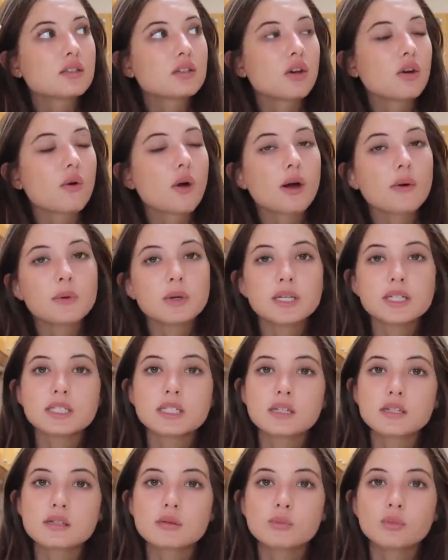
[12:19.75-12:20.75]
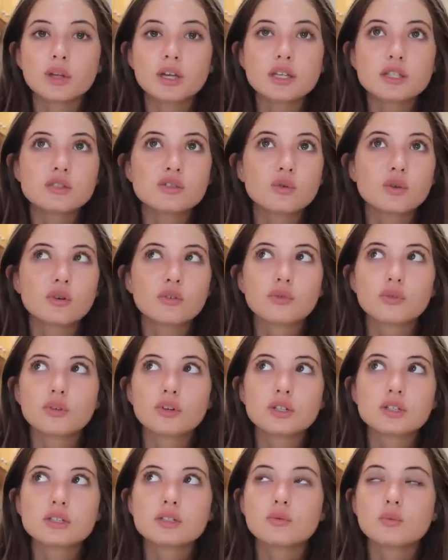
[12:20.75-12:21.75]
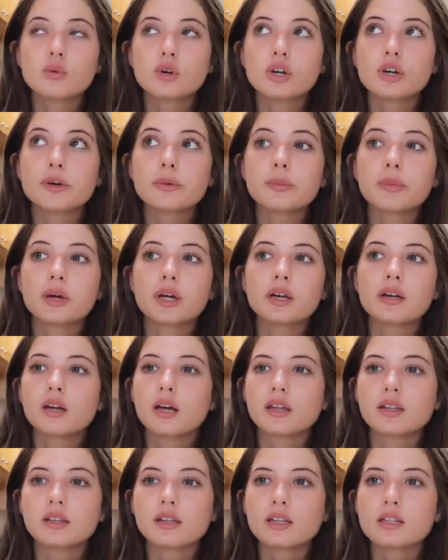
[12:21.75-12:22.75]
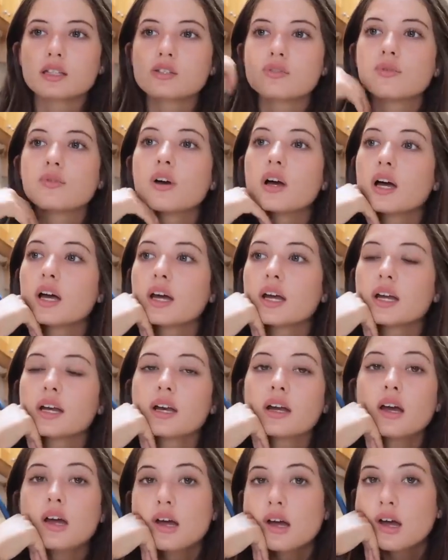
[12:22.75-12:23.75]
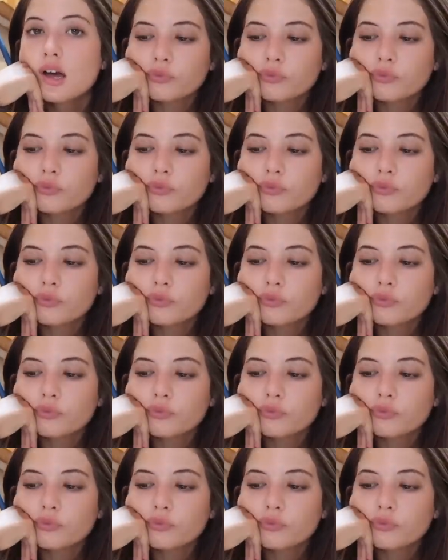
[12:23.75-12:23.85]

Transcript: so I would need to get some lights in order for it to work, but I think that's fine.